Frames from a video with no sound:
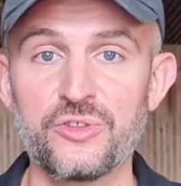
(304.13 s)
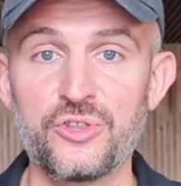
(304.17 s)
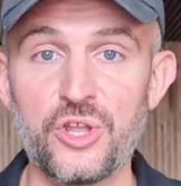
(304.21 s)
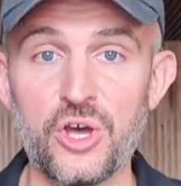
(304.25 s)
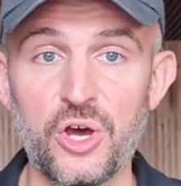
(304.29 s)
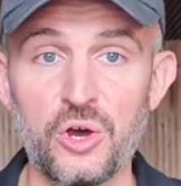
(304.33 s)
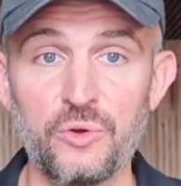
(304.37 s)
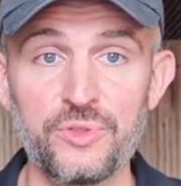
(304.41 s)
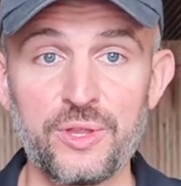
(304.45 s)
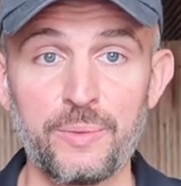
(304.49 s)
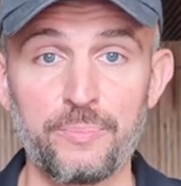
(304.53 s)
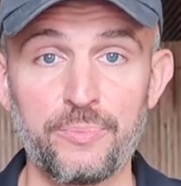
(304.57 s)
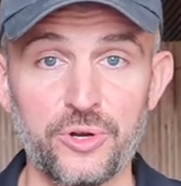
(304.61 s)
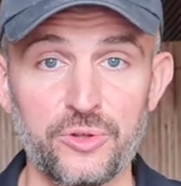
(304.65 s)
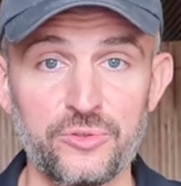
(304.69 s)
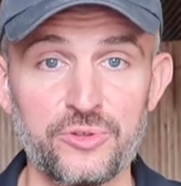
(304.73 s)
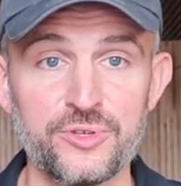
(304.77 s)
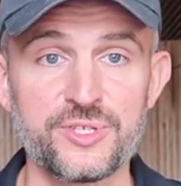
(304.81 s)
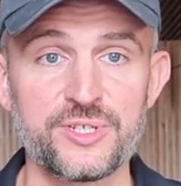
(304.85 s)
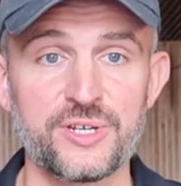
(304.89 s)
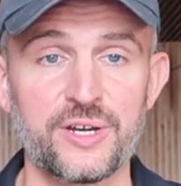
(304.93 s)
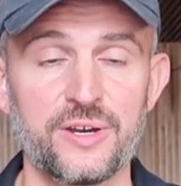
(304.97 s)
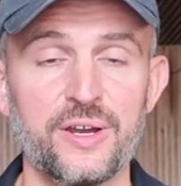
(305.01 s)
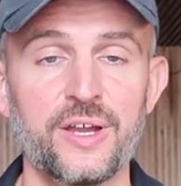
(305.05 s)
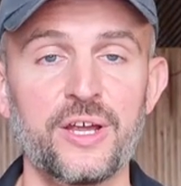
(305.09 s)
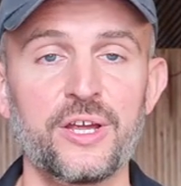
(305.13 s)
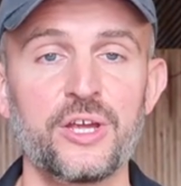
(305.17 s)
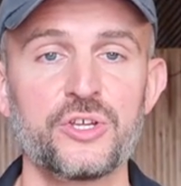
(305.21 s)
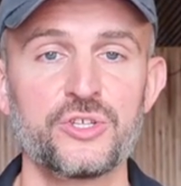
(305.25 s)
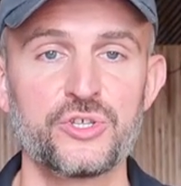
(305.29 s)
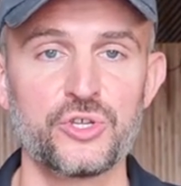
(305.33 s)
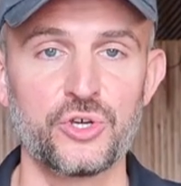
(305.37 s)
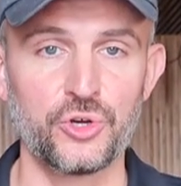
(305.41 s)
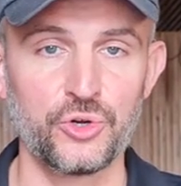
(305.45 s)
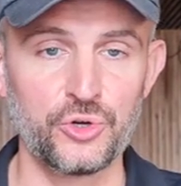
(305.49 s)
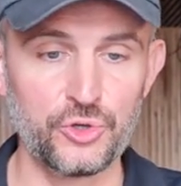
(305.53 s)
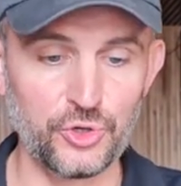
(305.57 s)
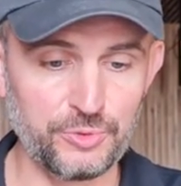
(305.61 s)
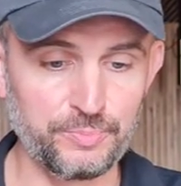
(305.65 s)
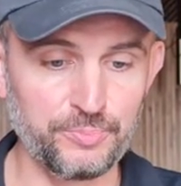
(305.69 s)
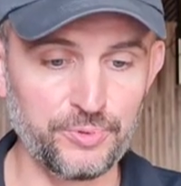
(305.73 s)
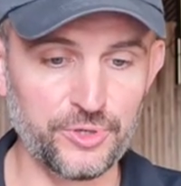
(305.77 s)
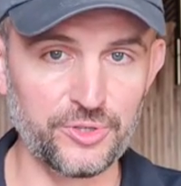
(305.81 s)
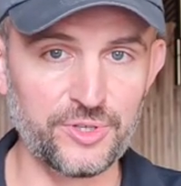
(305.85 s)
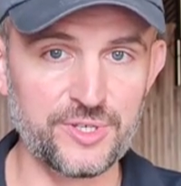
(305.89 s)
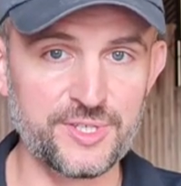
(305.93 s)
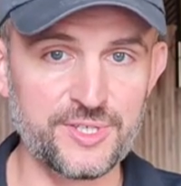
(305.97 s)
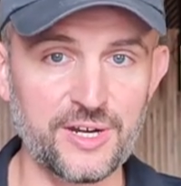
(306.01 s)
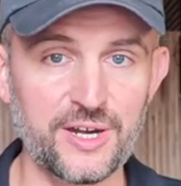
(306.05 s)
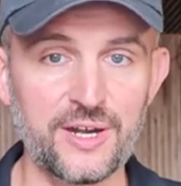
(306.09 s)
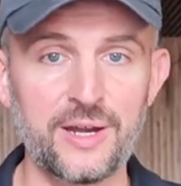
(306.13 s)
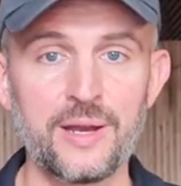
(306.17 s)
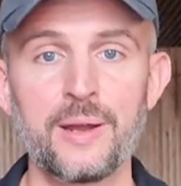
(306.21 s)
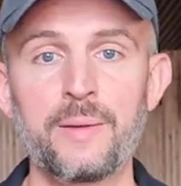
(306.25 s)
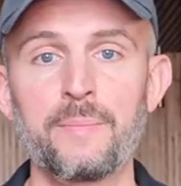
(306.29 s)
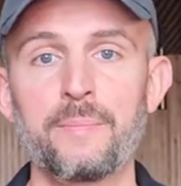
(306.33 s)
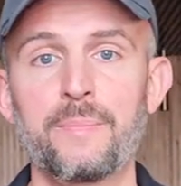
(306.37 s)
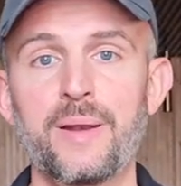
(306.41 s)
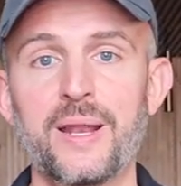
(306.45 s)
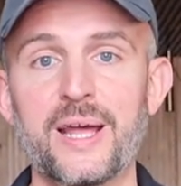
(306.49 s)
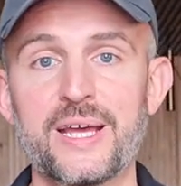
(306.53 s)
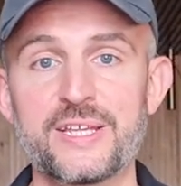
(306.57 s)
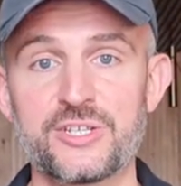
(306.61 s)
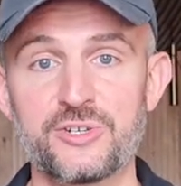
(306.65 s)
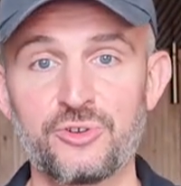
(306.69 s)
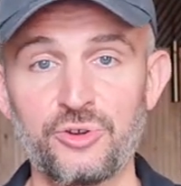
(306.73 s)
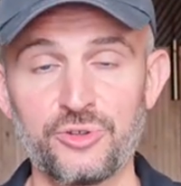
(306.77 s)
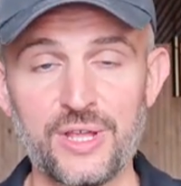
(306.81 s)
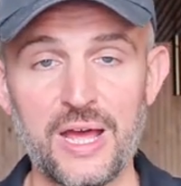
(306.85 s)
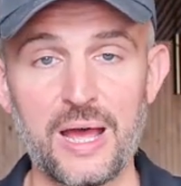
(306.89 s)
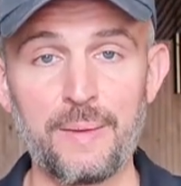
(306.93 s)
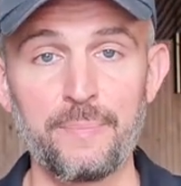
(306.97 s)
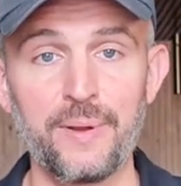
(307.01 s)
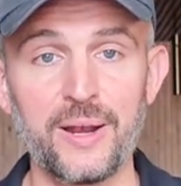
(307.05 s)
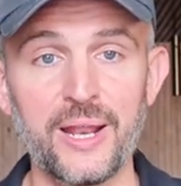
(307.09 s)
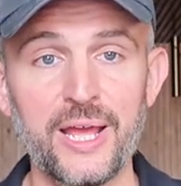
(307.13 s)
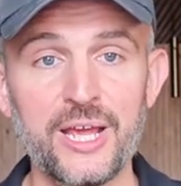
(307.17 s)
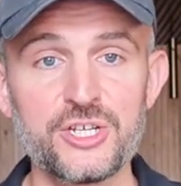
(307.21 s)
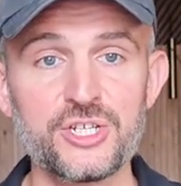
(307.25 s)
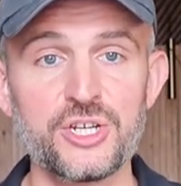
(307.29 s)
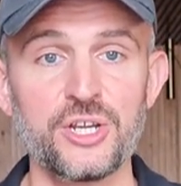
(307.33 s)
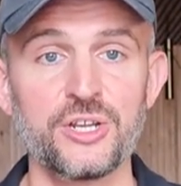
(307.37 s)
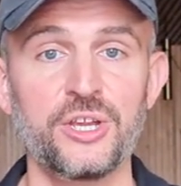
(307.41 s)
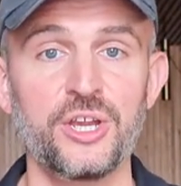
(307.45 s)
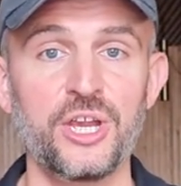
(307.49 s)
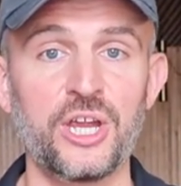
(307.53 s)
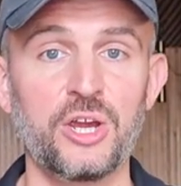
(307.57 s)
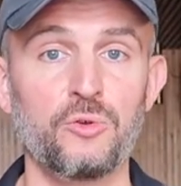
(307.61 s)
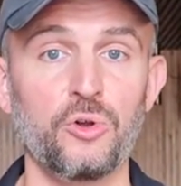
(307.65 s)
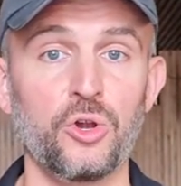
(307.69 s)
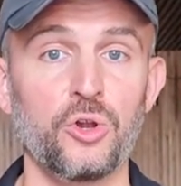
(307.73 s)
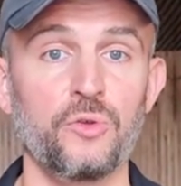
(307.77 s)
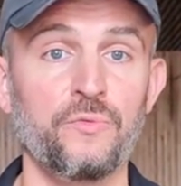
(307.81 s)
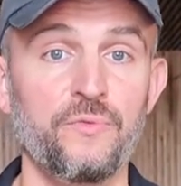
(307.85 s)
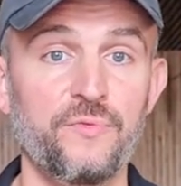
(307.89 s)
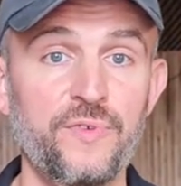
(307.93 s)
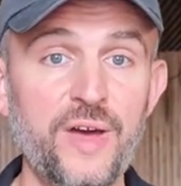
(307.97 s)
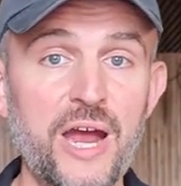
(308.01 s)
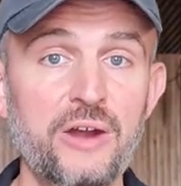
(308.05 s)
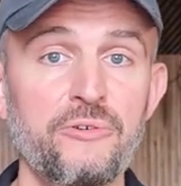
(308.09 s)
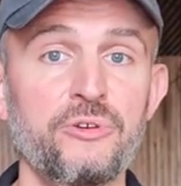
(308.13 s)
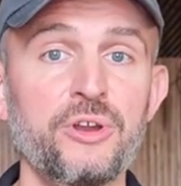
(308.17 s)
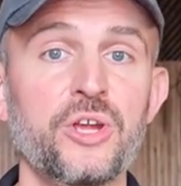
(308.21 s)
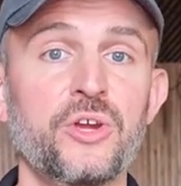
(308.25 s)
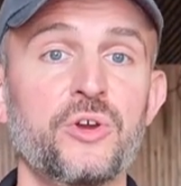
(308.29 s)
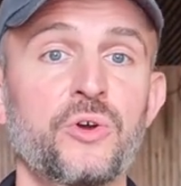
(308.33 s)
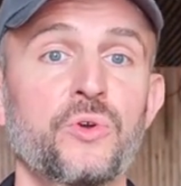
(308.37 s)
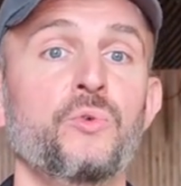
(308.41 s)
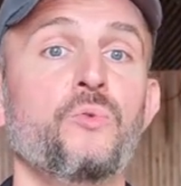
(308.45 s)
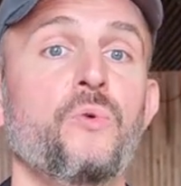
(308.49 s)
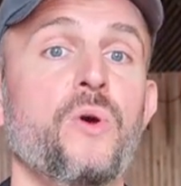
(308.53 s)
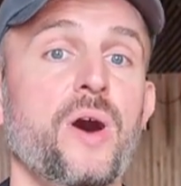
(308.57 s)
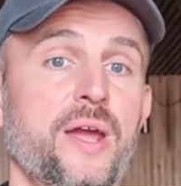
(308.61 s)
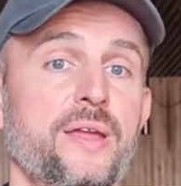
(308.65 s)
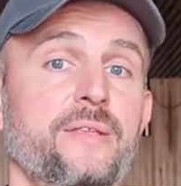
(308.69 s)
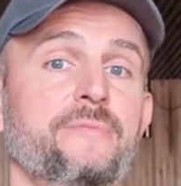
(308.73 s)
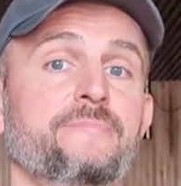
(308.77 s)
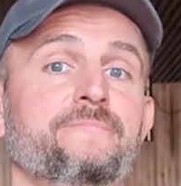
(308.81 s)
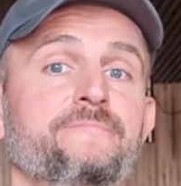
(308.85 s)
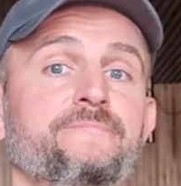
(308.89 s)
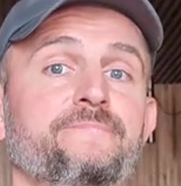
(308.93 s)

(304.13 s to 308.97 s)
know the producer. So good producer plus good appellation equal very good wine.